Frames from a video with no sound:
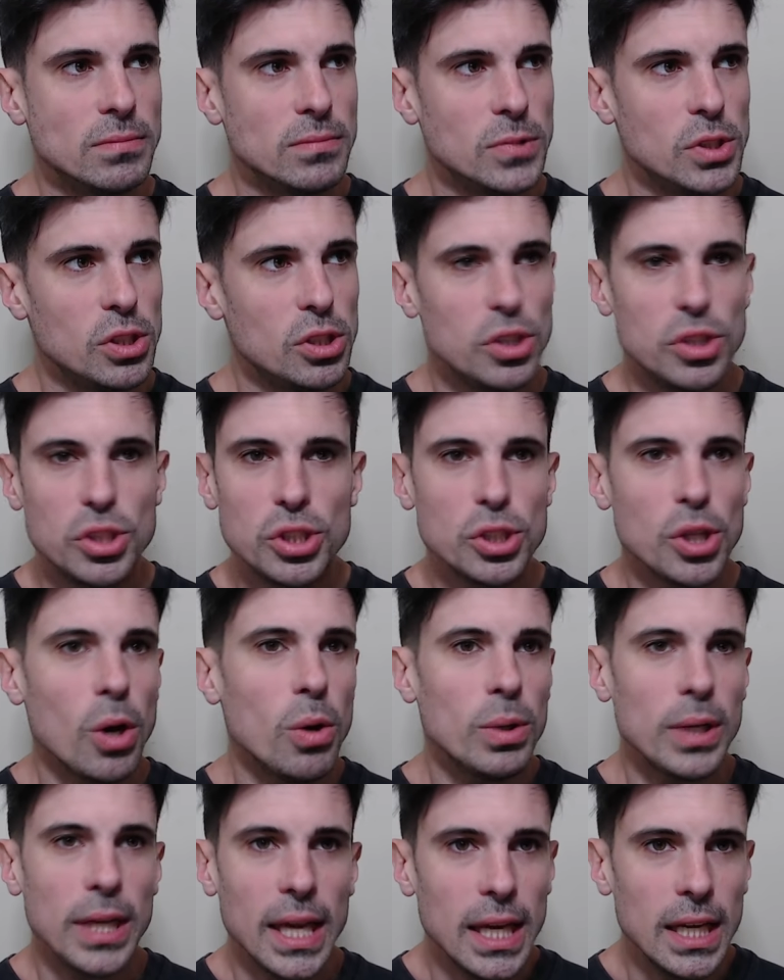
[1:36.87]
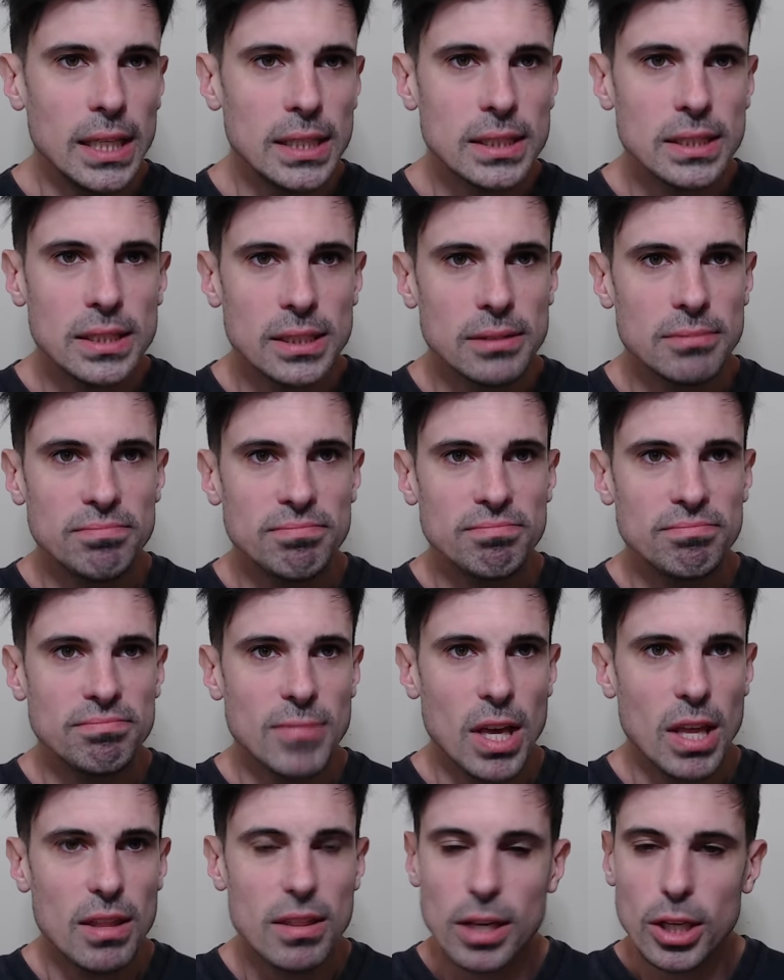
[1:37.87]
to showcase
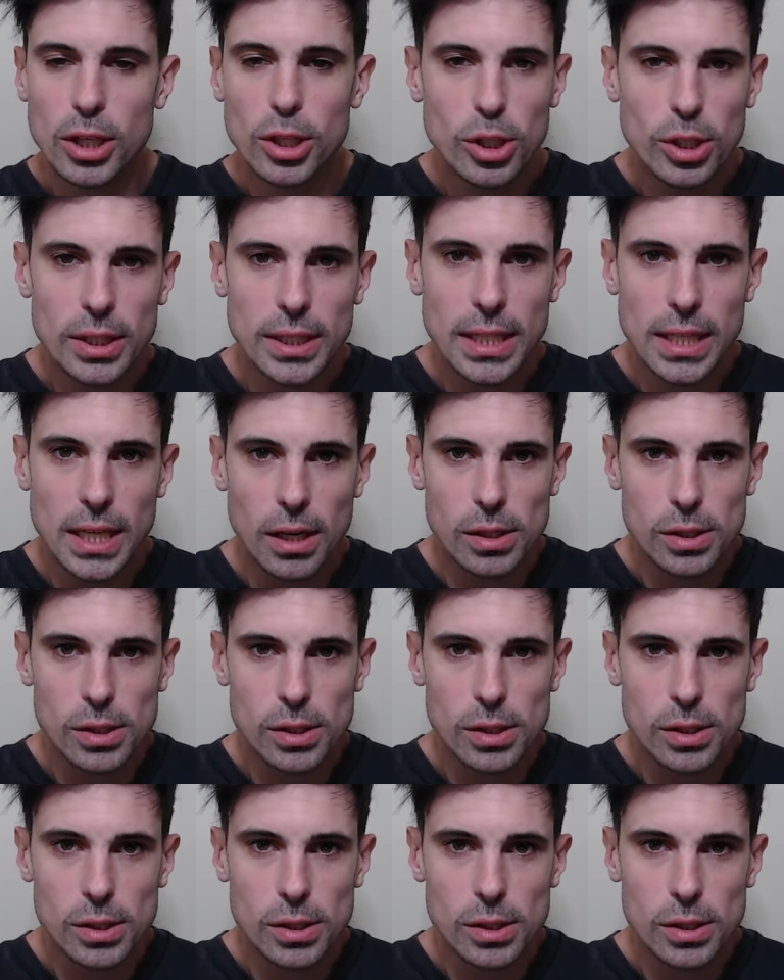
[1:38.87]
the good in our